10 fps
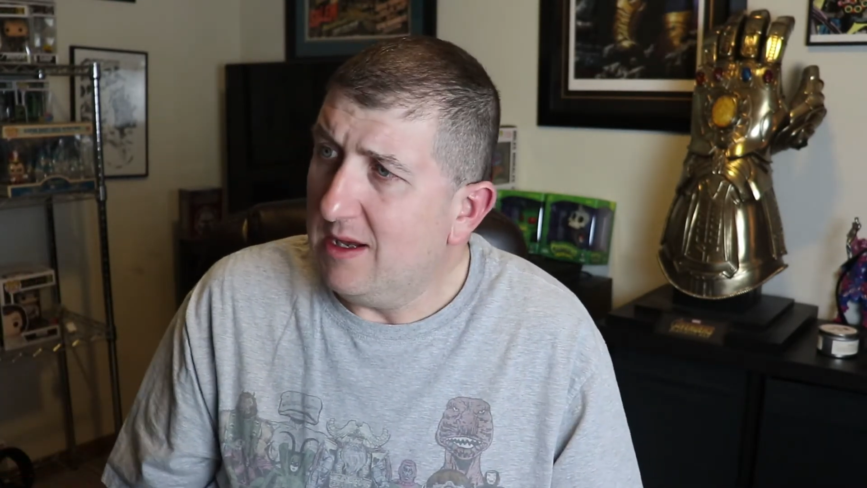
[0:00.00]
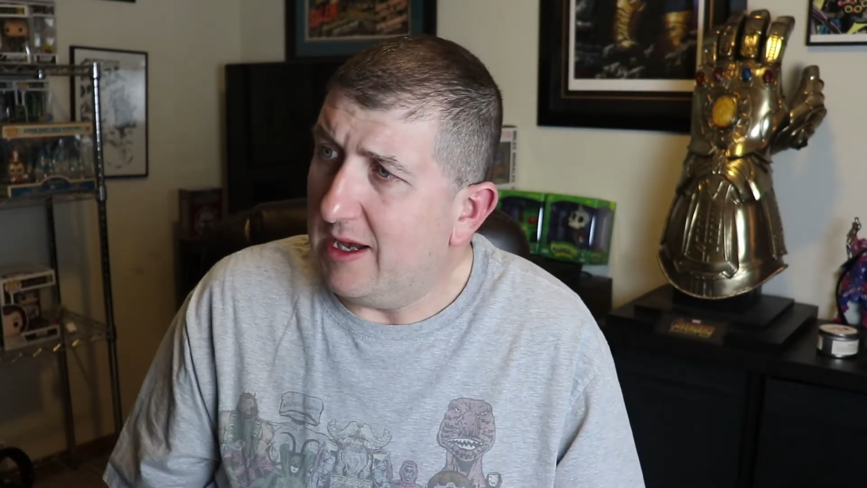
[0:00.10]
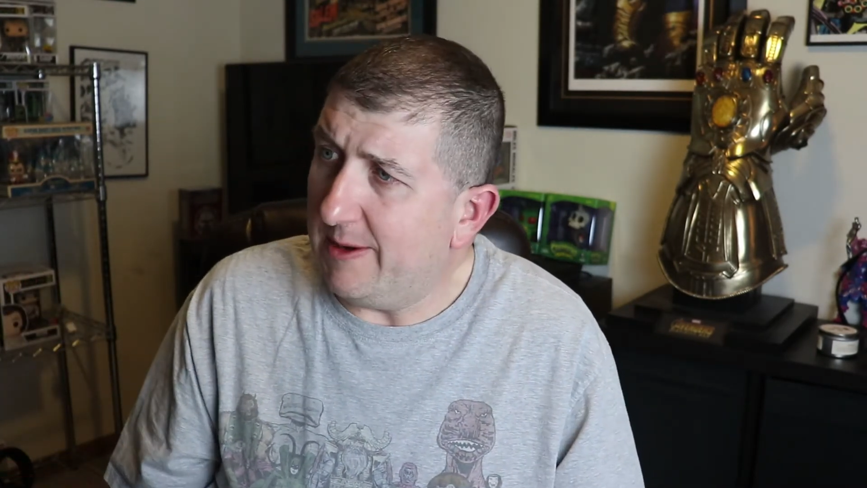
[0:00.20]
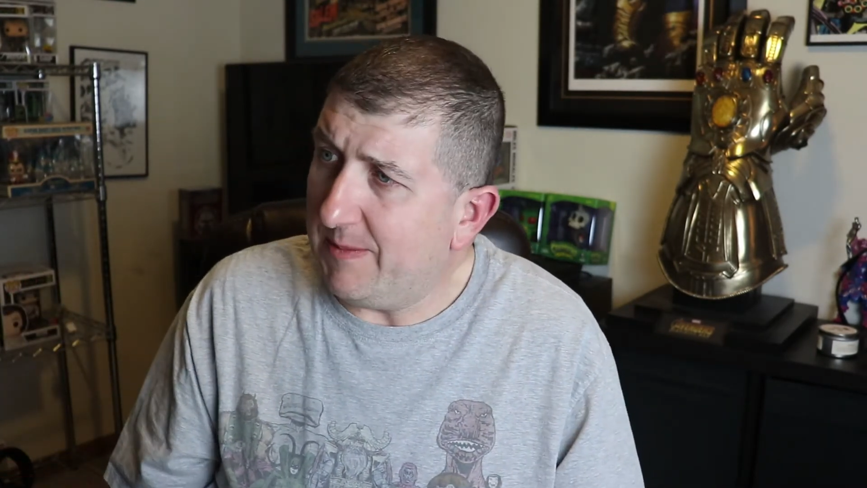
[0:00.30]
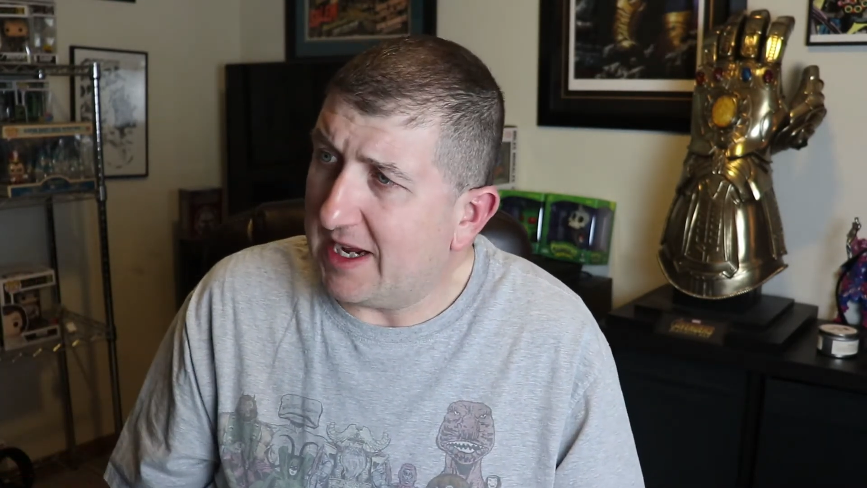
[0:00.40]

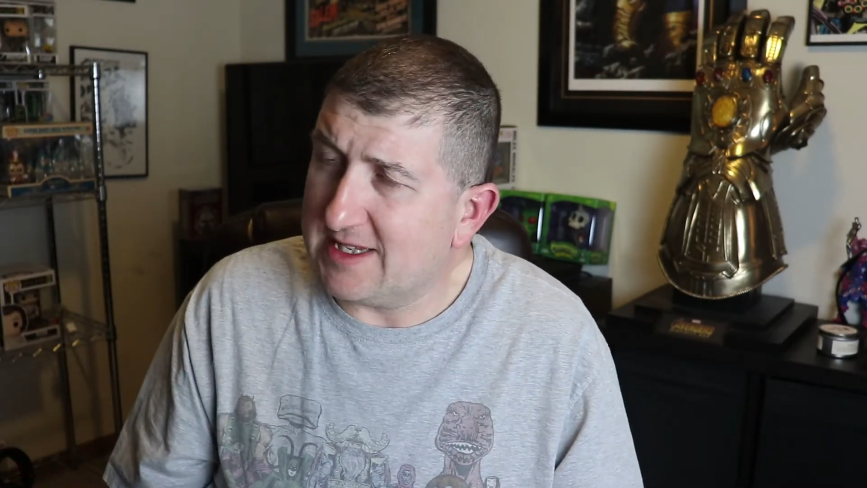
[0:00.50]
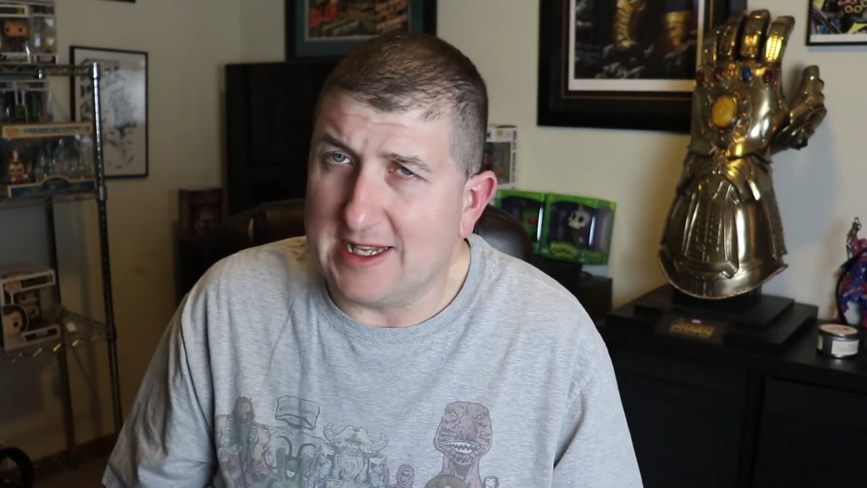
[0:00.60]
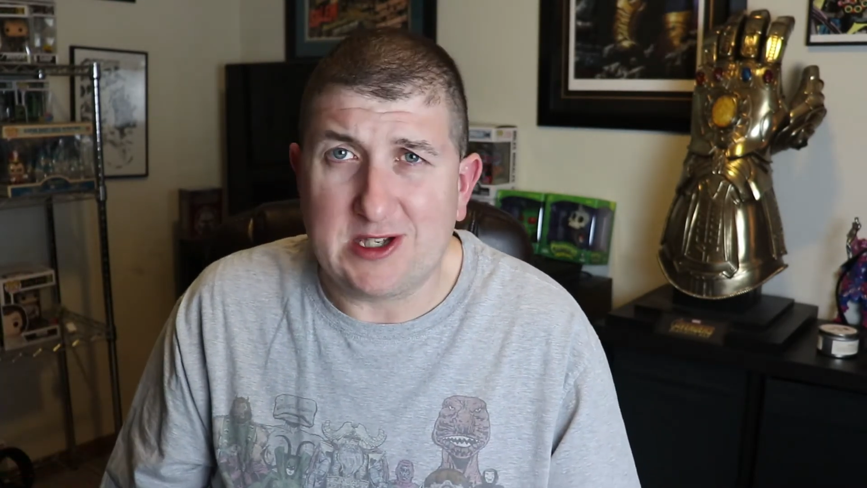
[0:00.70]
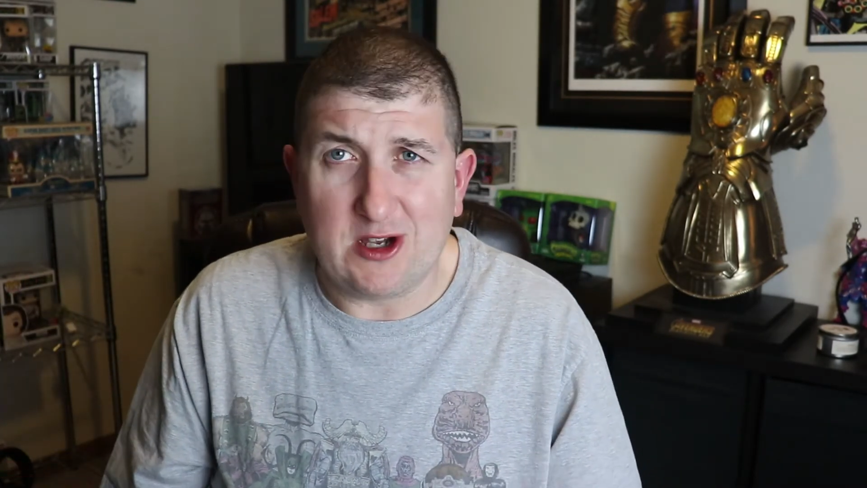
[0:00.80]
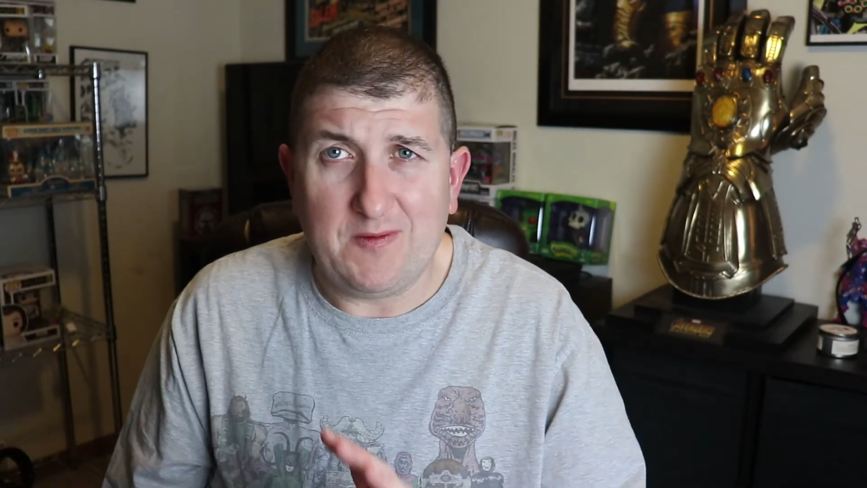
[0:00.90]
Like I
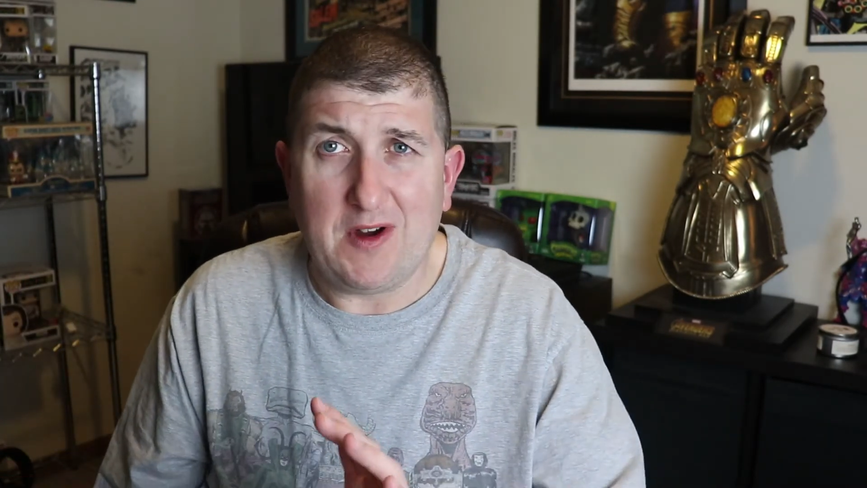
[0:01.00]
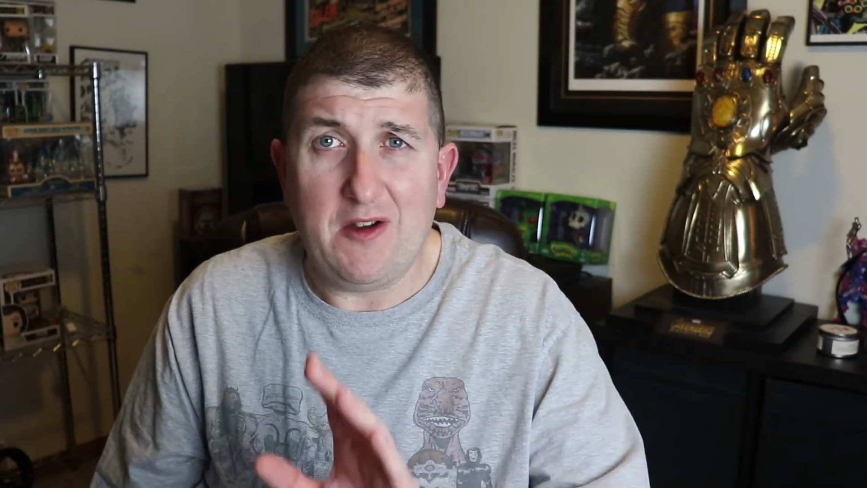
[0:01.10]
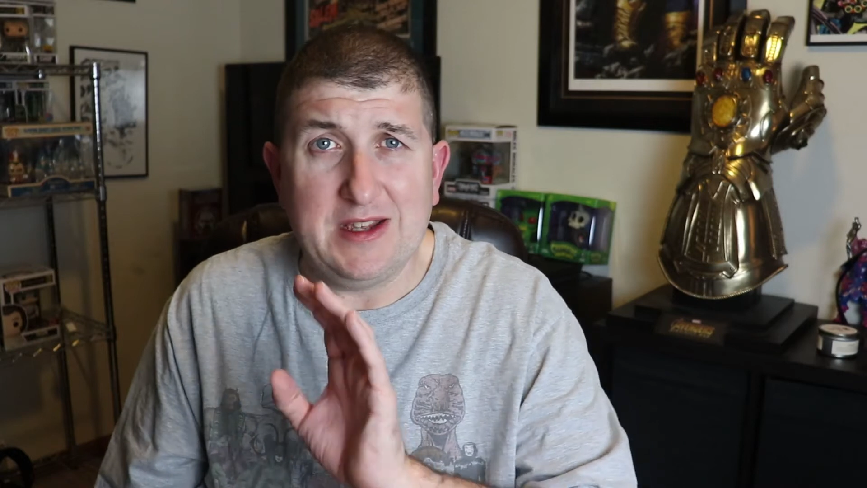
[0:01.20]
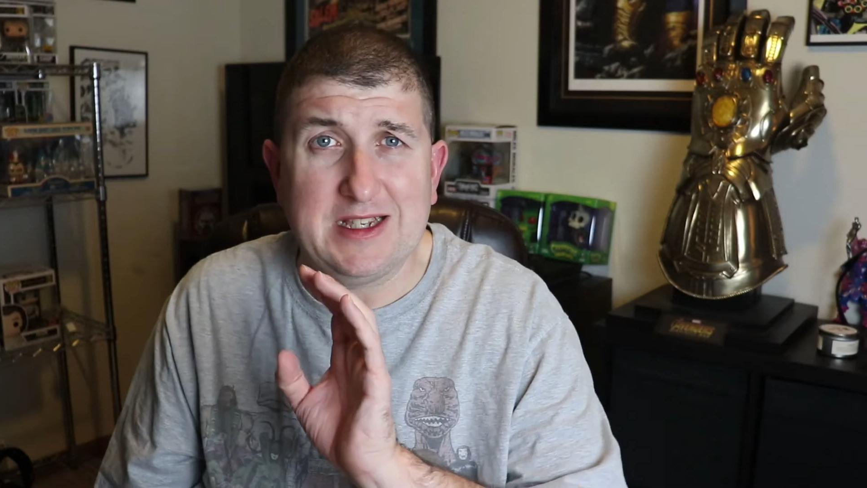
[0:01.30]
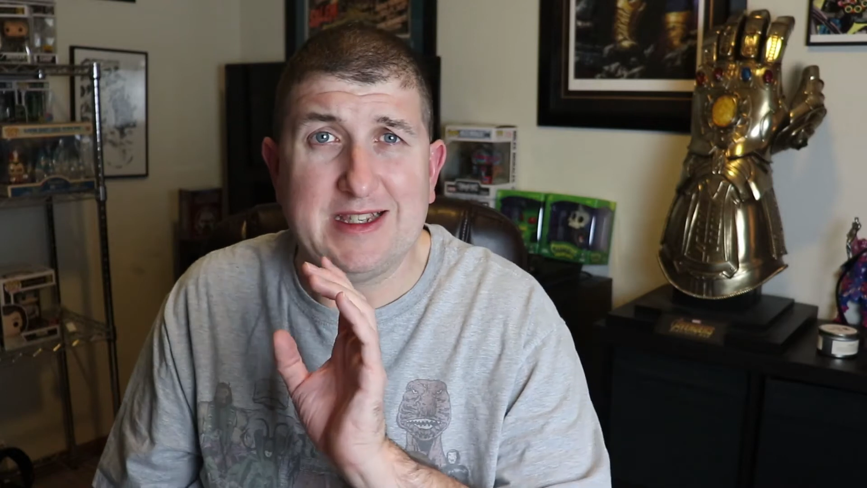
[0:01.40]
said, so far
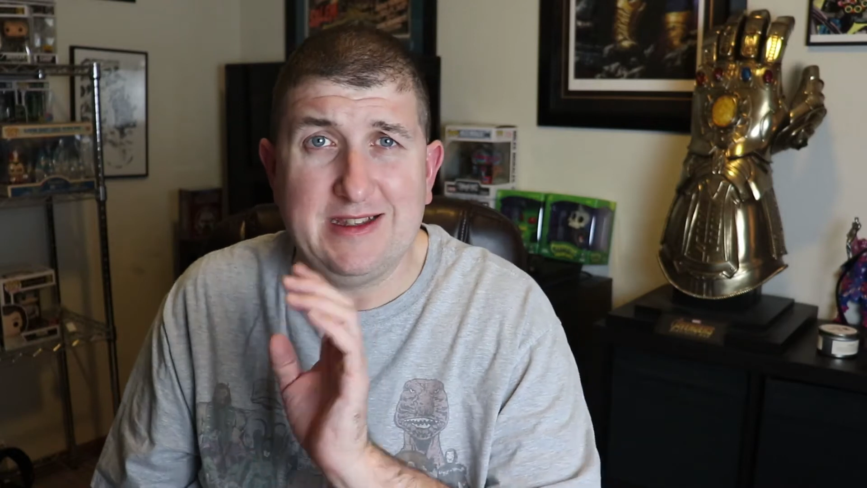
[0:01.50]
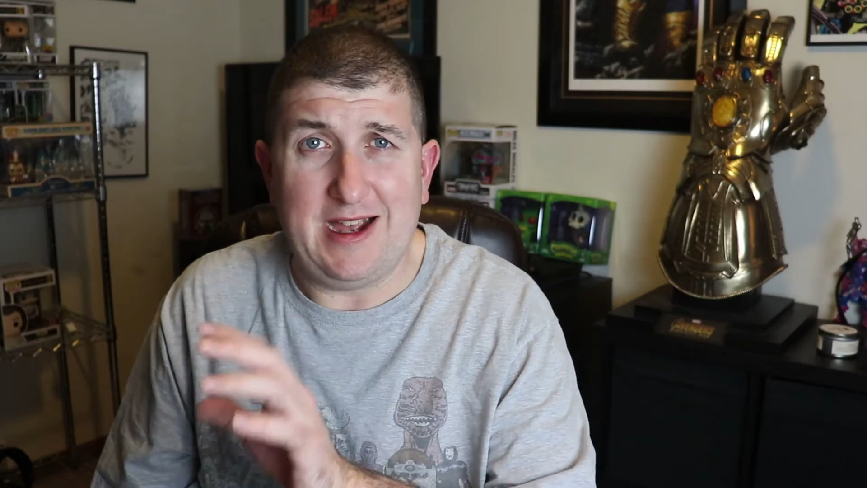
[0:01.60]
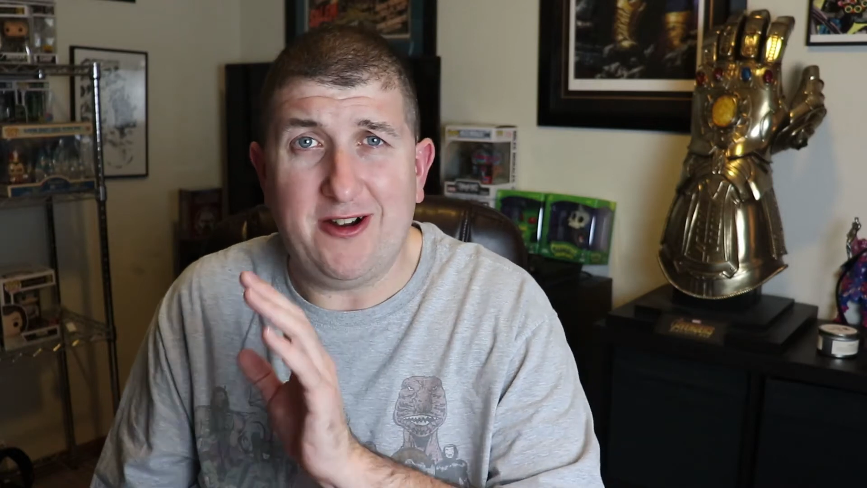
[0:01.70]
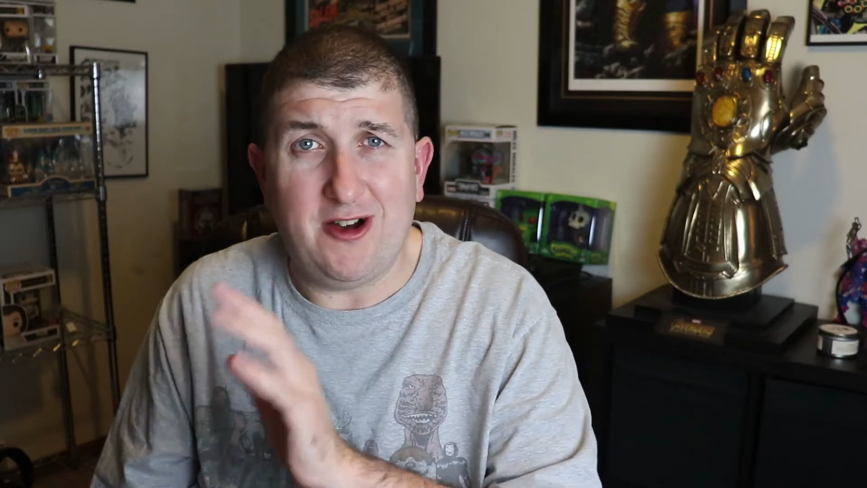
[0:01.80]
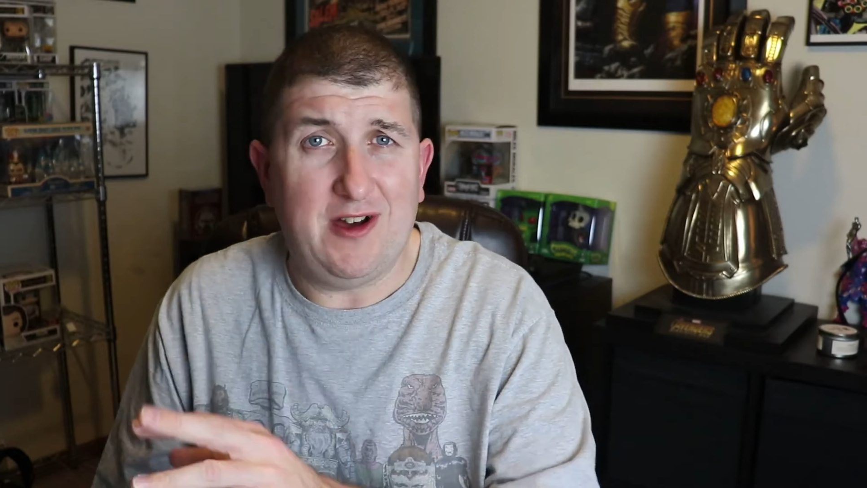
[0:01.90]
this is
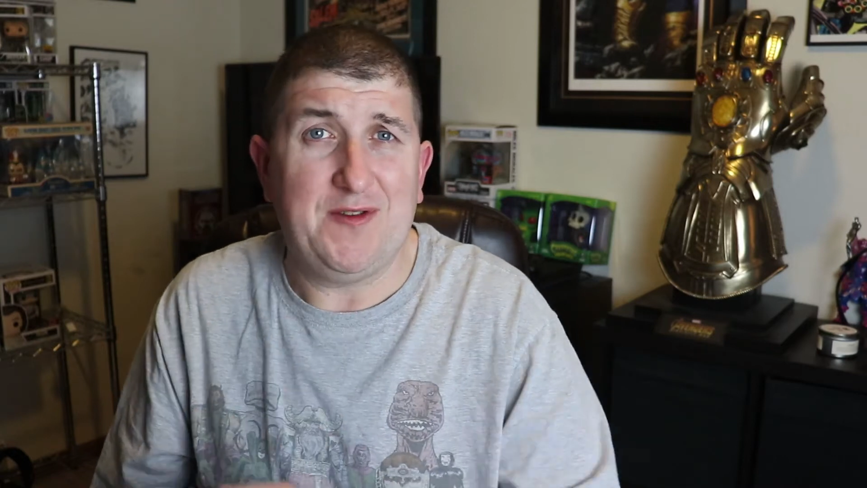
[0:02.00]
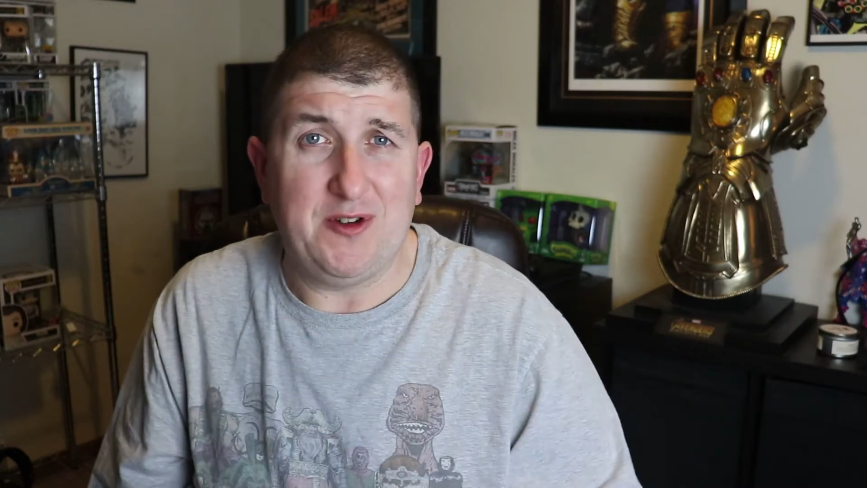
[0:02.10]
not off